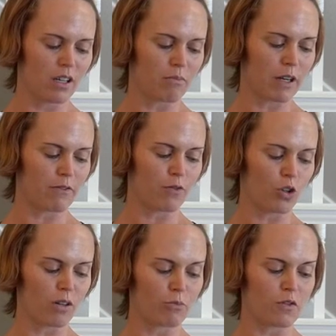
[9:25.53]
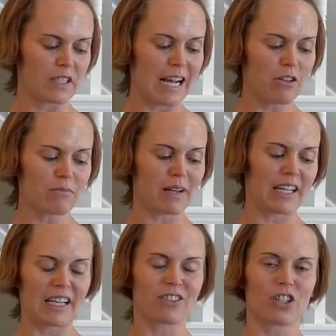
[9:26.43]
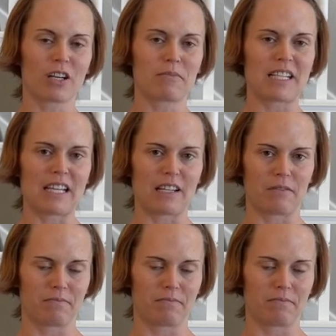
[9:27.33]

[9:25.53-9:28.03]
My forearm moves out. My hand comes in.